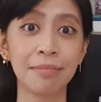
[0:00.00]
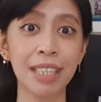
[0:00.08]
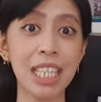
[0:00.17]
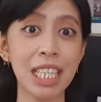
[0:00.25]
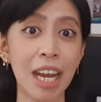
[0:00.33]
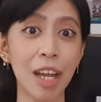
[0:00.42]

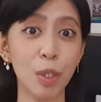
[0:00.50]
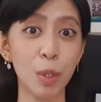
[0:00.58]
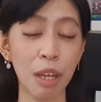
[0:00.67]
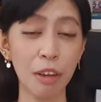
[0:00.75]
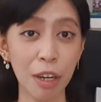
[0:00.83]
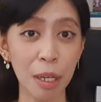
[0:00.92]
Shout out to
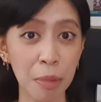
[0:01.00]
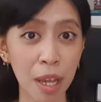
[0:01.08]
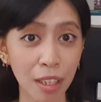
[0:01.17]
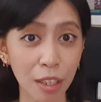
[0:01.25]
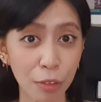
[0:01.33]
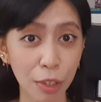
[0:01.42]
my friend
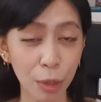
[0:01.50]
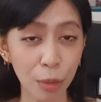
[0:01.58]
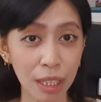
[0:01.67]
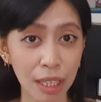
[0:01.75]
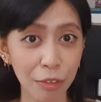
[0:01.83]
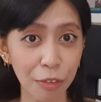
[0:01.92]
Bianca for
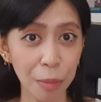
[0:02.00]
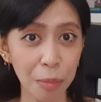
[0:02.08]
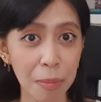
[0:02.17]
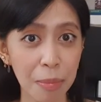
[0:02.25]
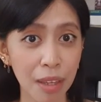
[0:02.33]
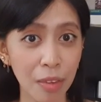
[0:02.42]
doing that for
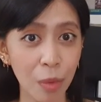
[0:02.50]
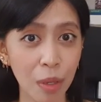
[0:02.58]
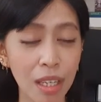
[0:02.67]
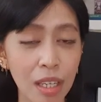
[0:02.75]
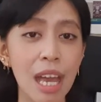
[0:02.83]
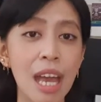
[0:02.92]
me, by the
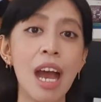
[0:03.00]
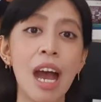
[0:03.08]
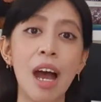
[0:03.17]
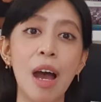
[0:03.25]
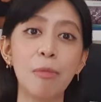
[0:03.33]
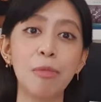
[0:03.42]

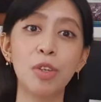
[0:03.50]
way.